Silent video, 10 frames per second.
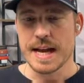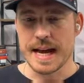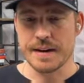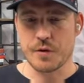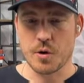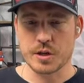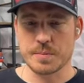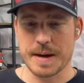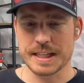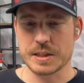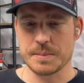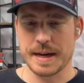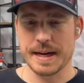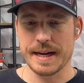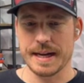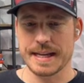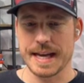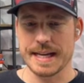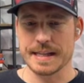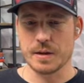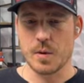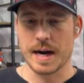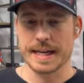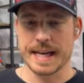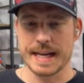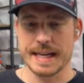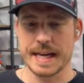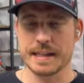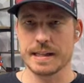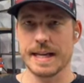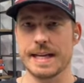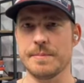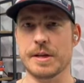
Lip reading: and of course, my KELOY, KELLAM.